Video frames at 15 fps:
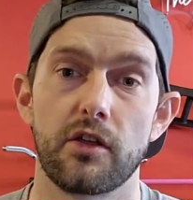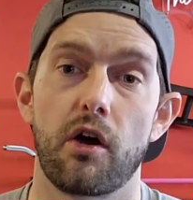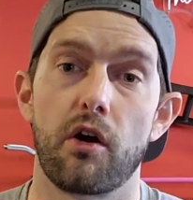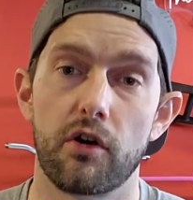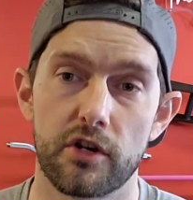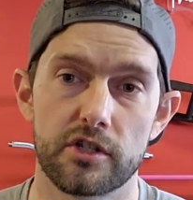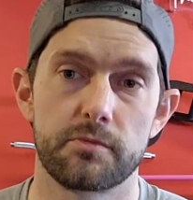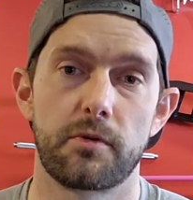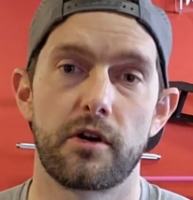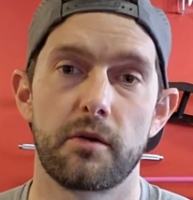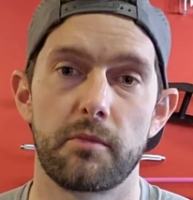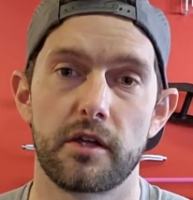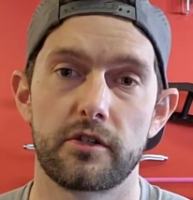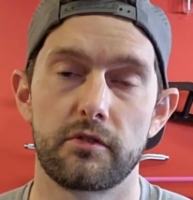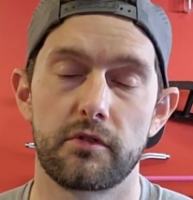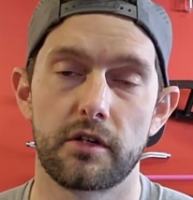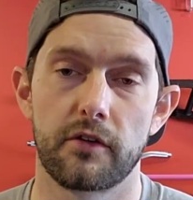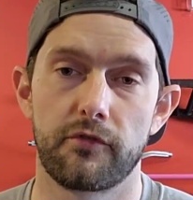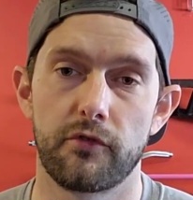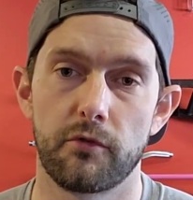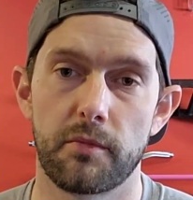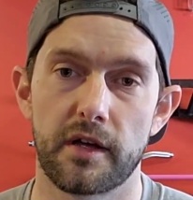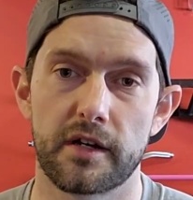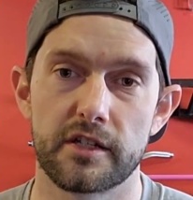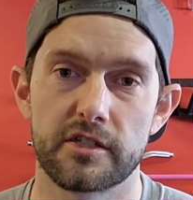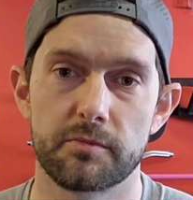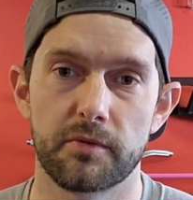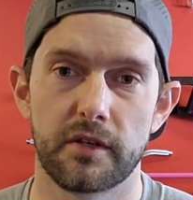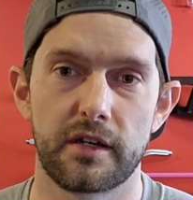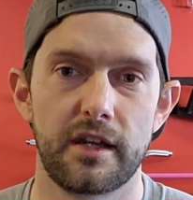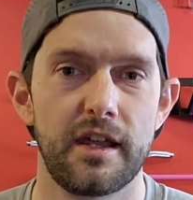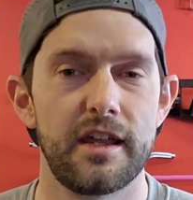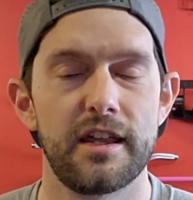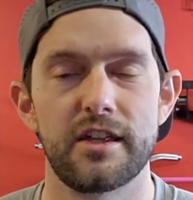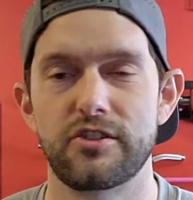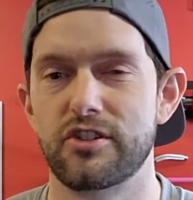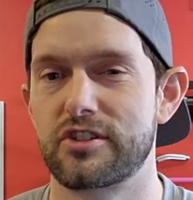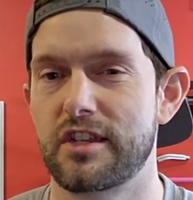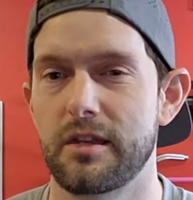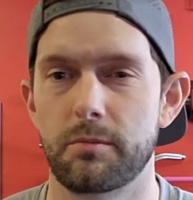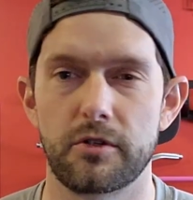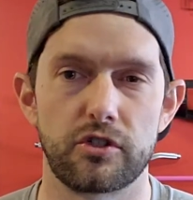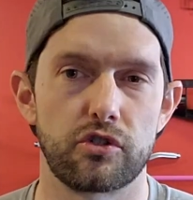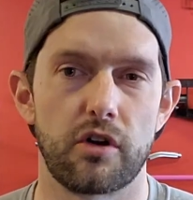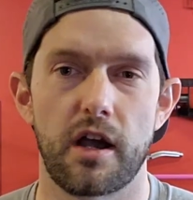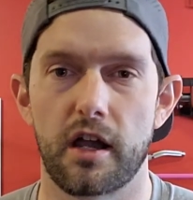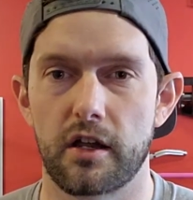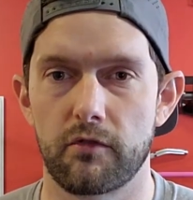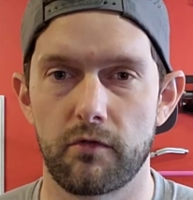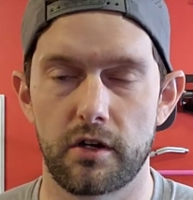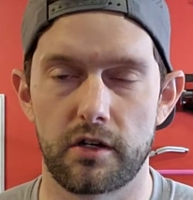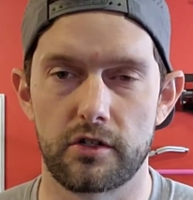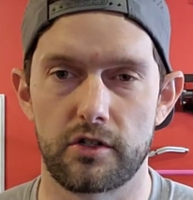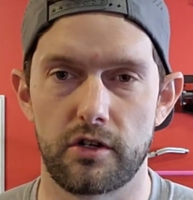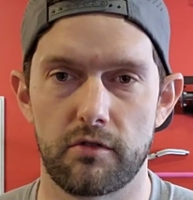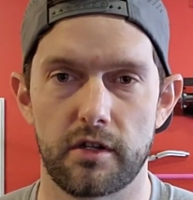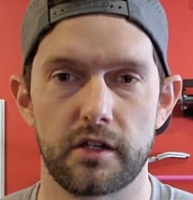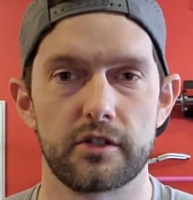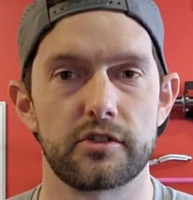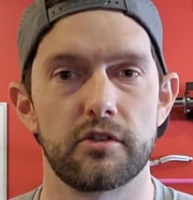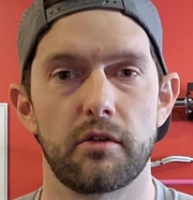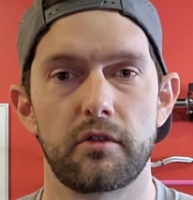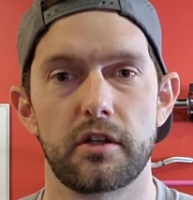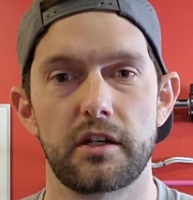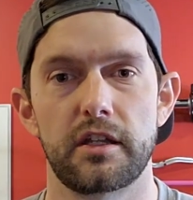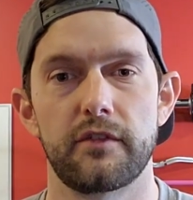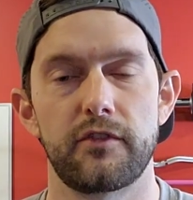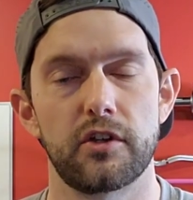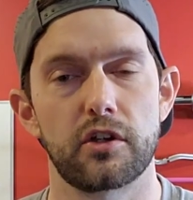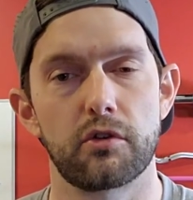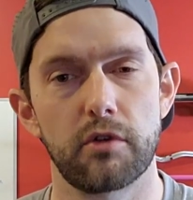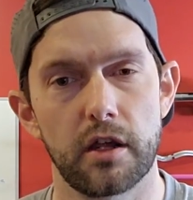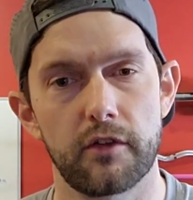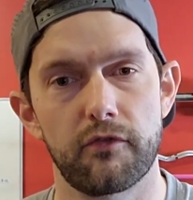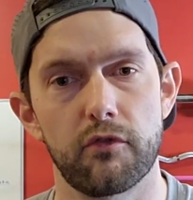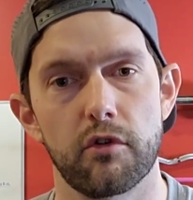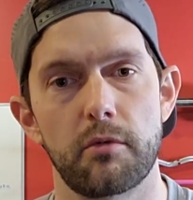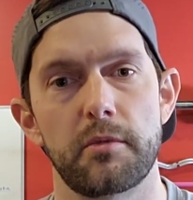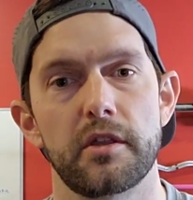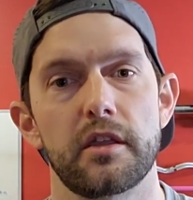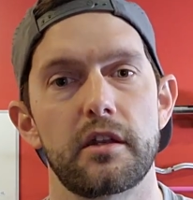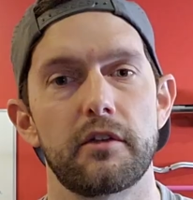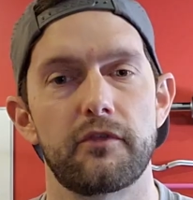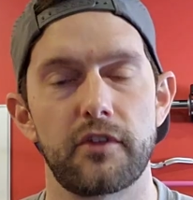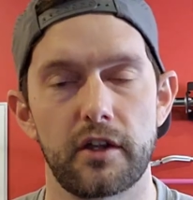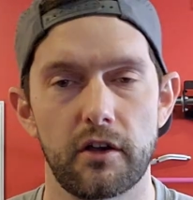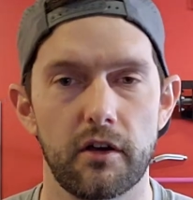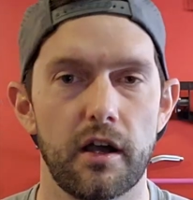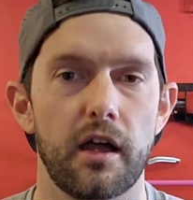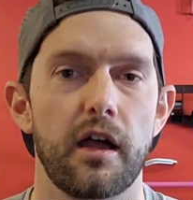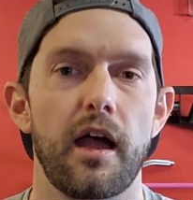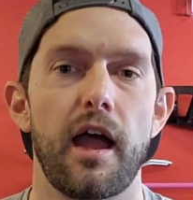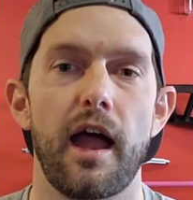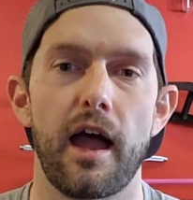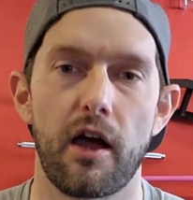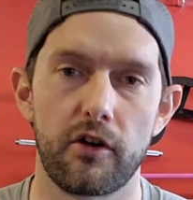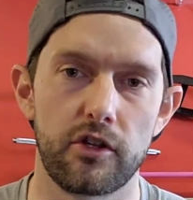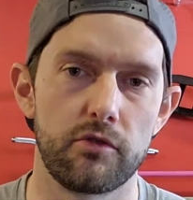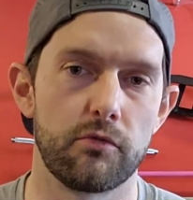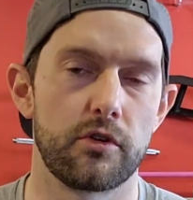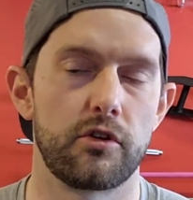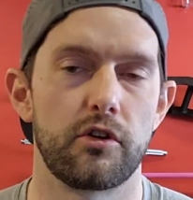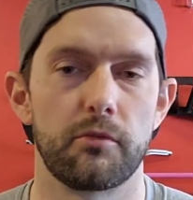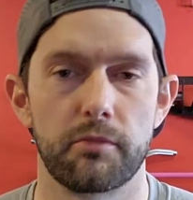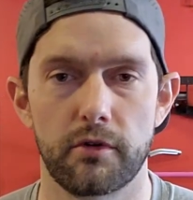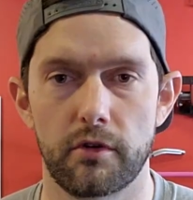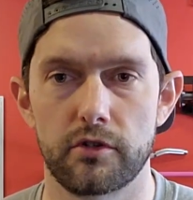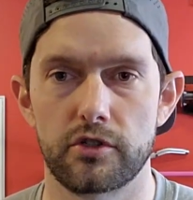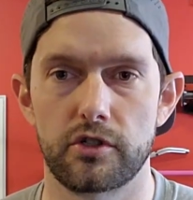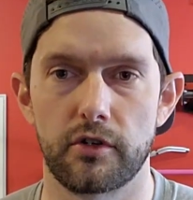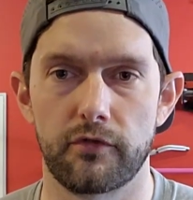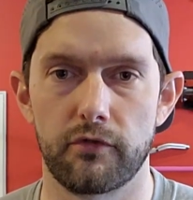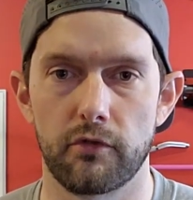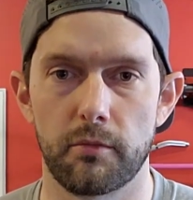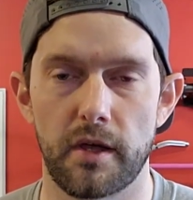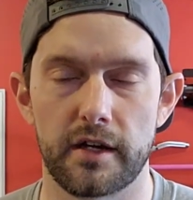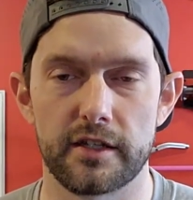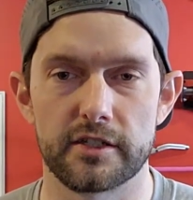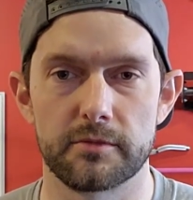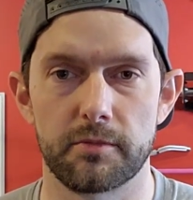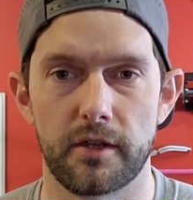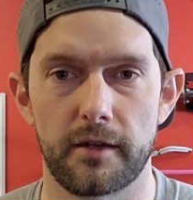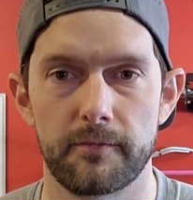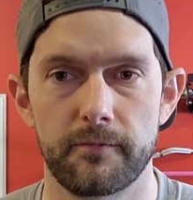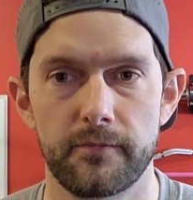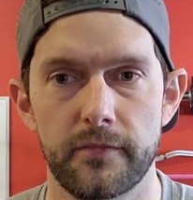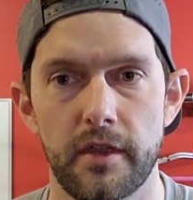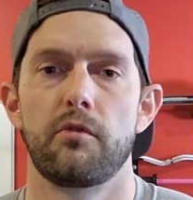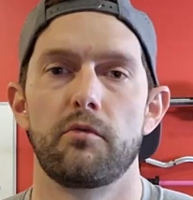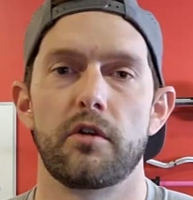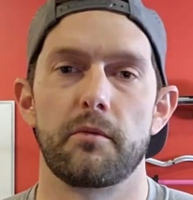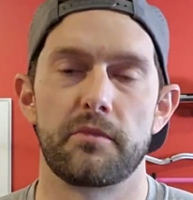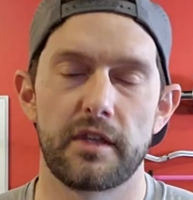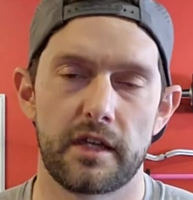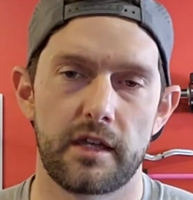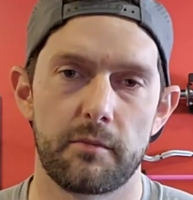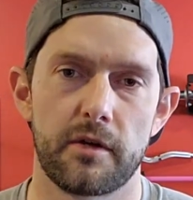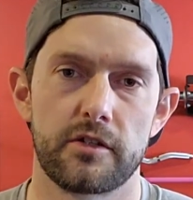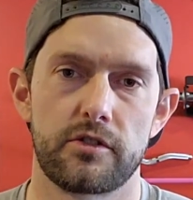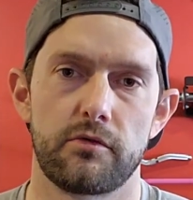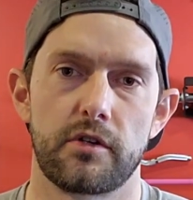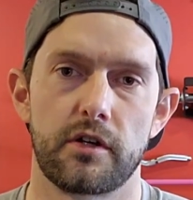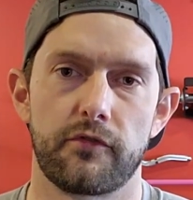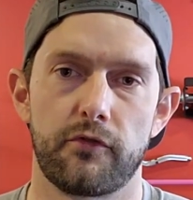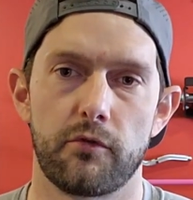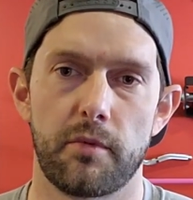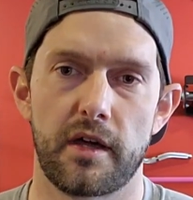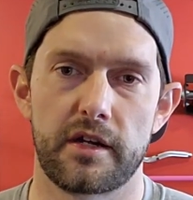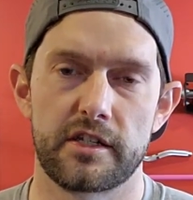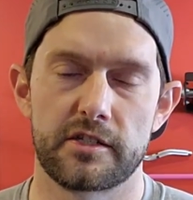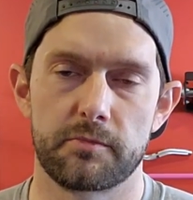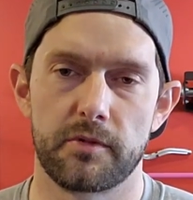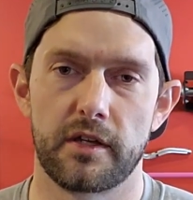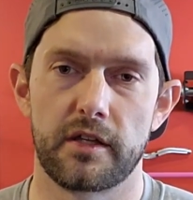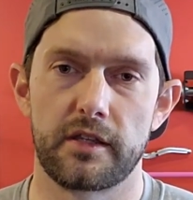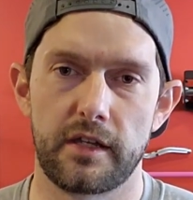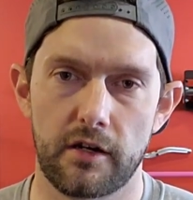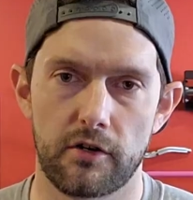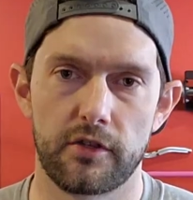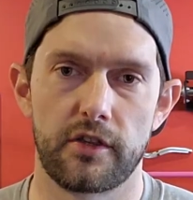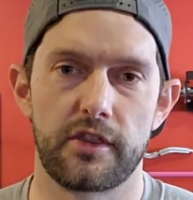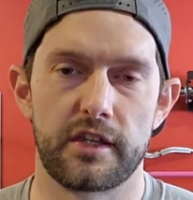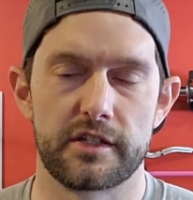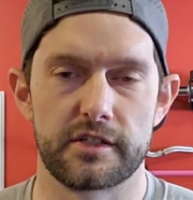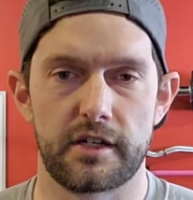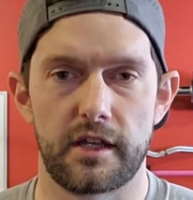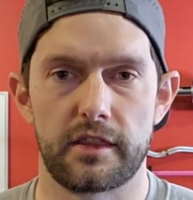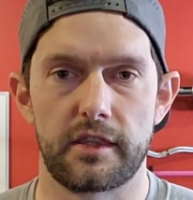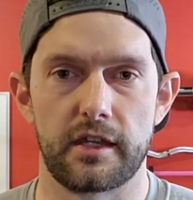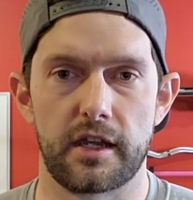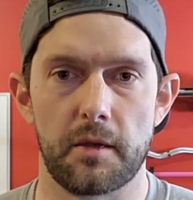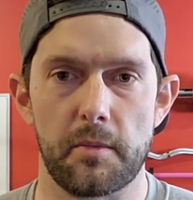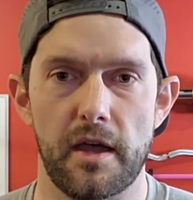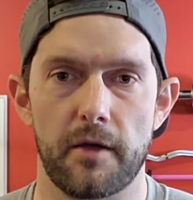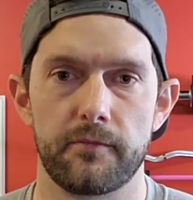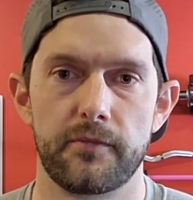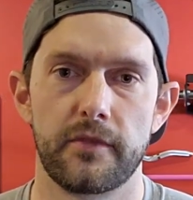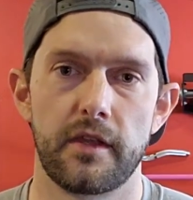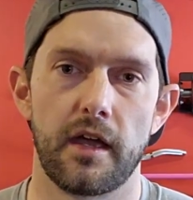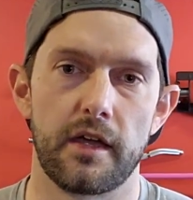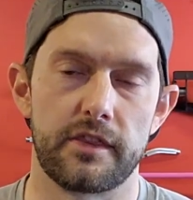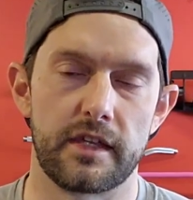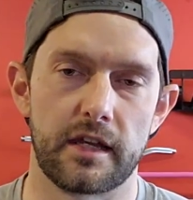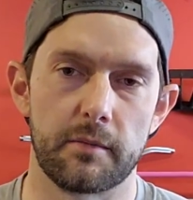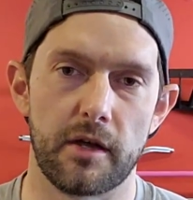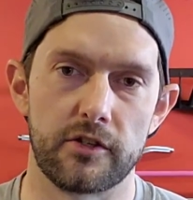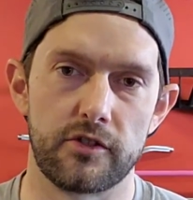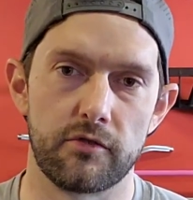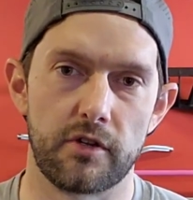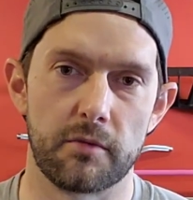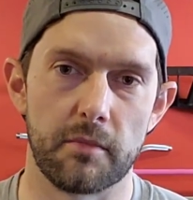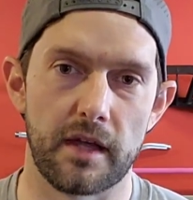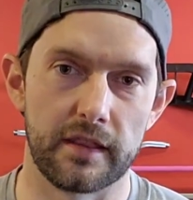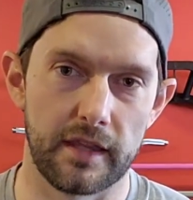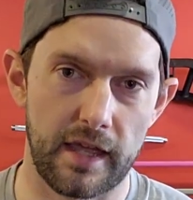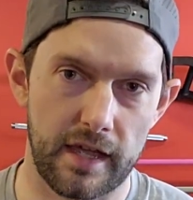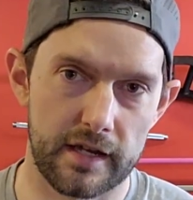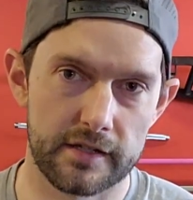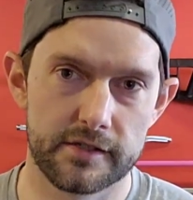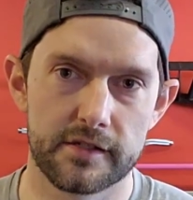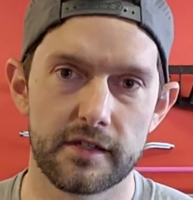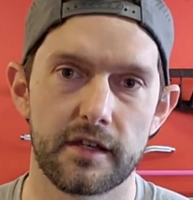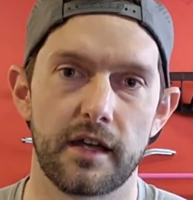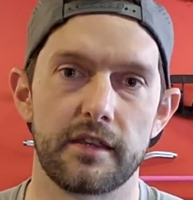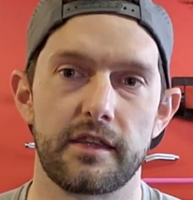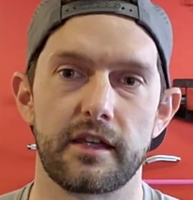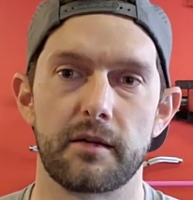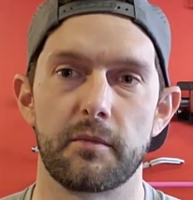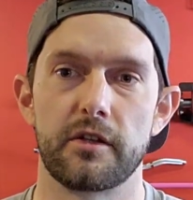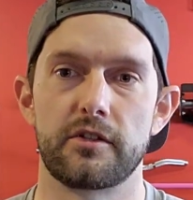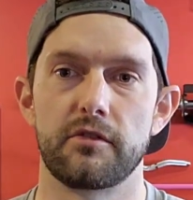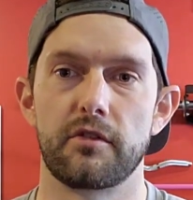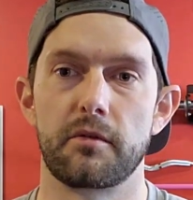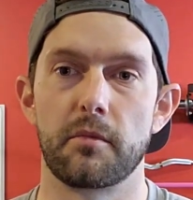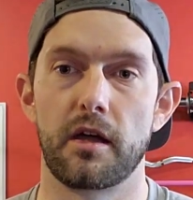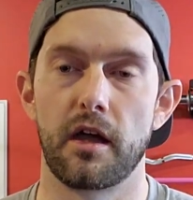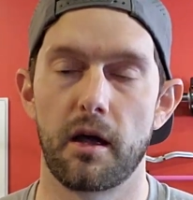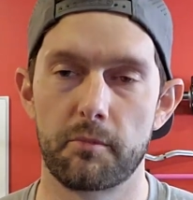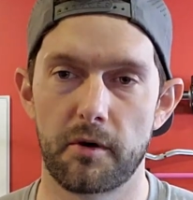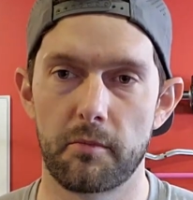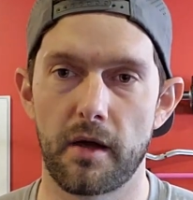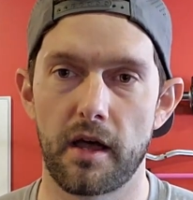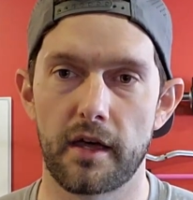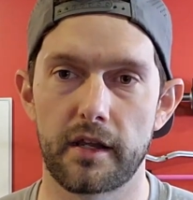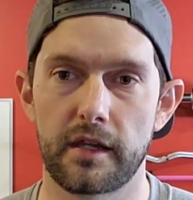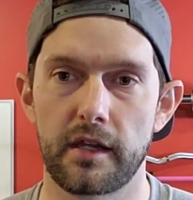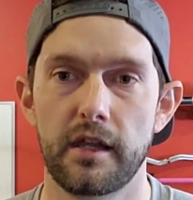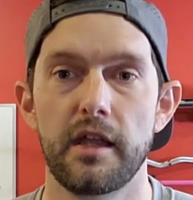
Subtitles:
hardest part about doing a full body split is just keeping track of what you're doing. So I'm going to give you a quick formula to figure out how you want to approach your full body split. When I'm thinking about doing a full body split, here are the things that I think about. I think about doing my legs, I think about doing my upper body,